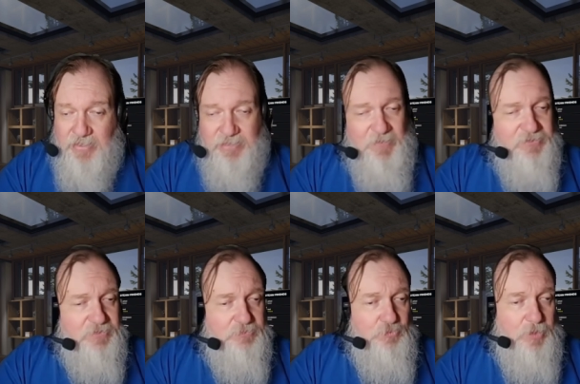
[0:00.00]
It depends
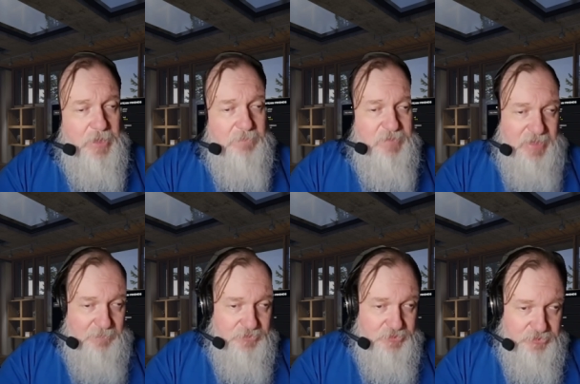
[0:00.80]
on what I'd be
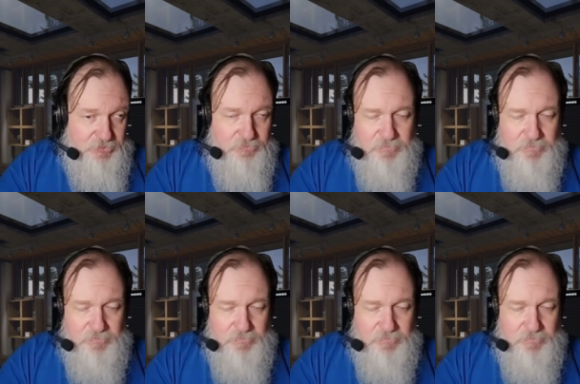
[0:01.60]
able to do,